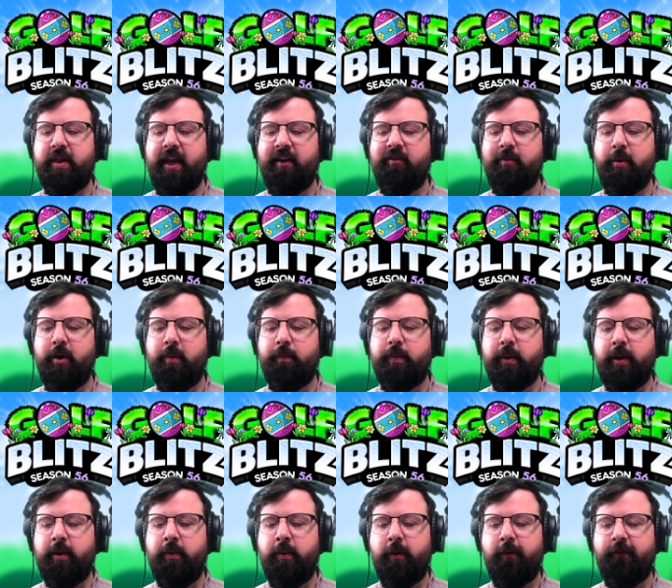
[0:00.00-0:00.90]
in with heavy ball,
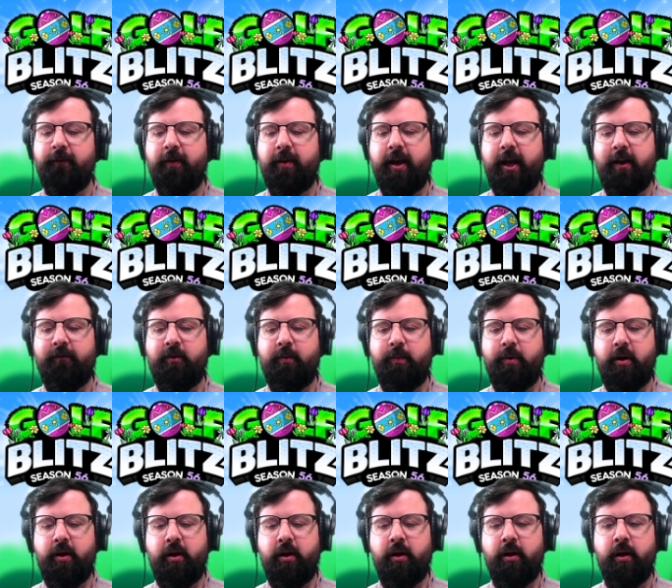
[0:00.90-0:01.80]
beautiful heavy
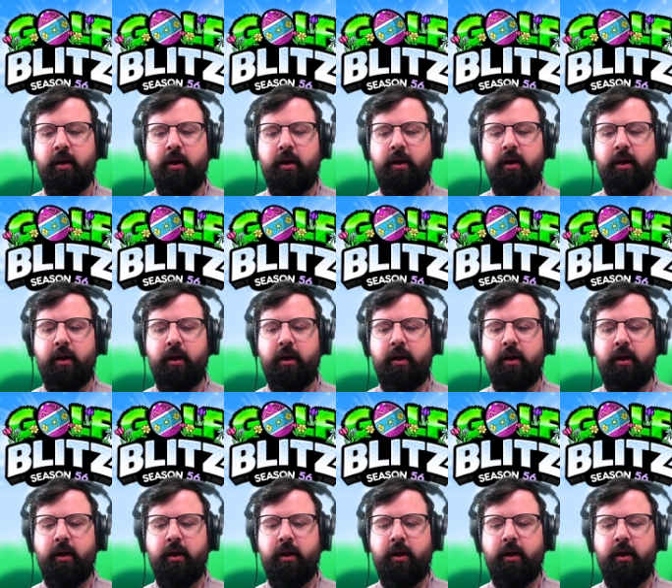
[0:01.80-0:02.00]
ball